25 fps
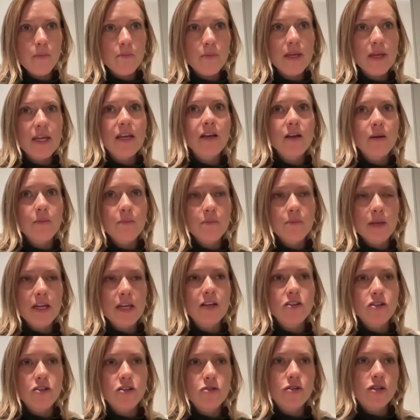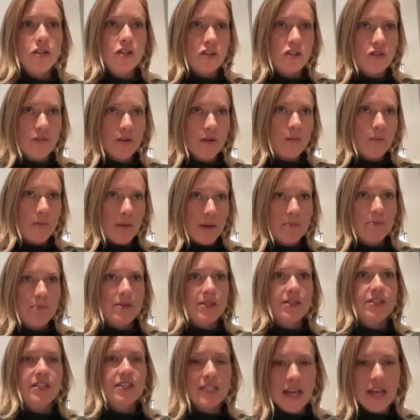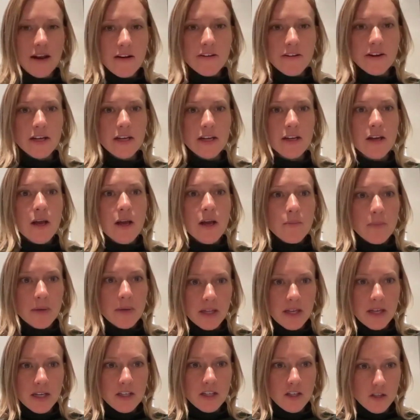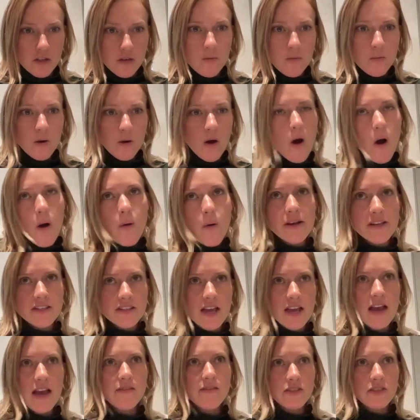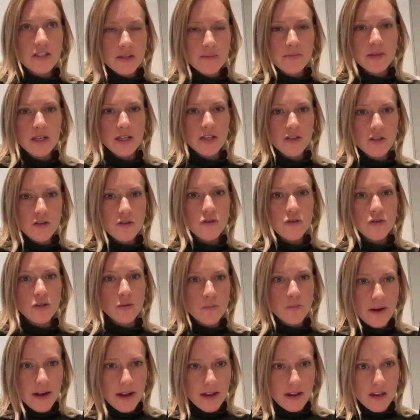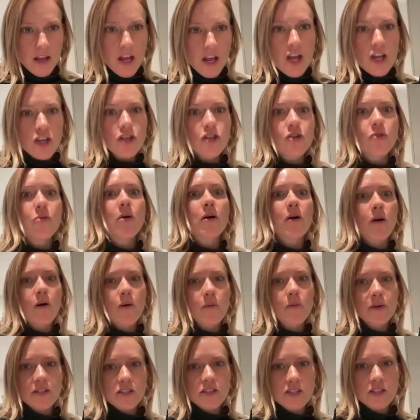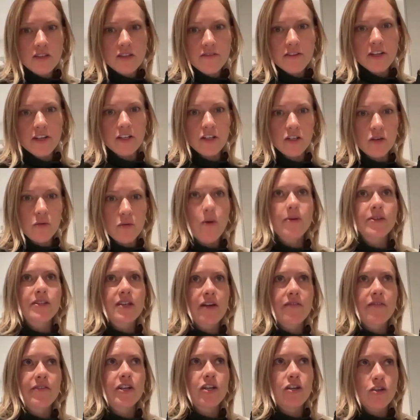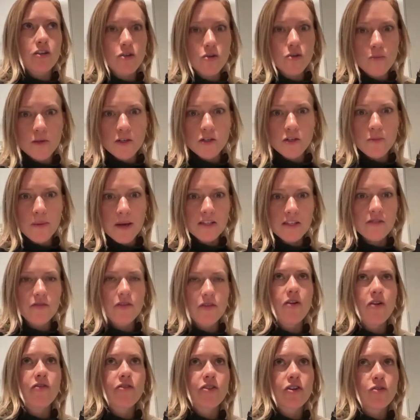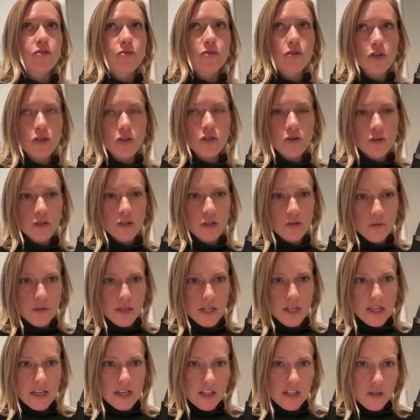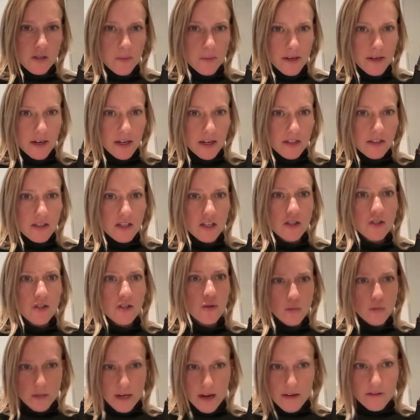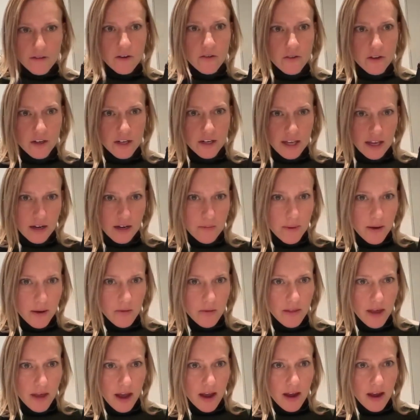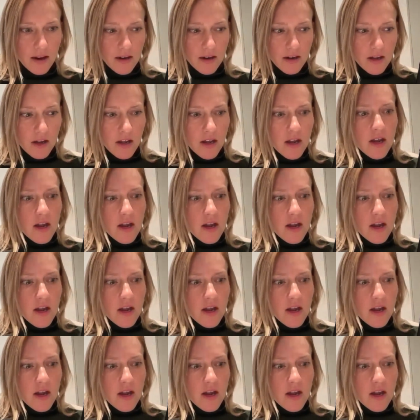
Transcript: being new to this field might be scary, but like you will always have something new to bring. You are always different. You always have a new perspective. You have your unique experiences. So never forget about that.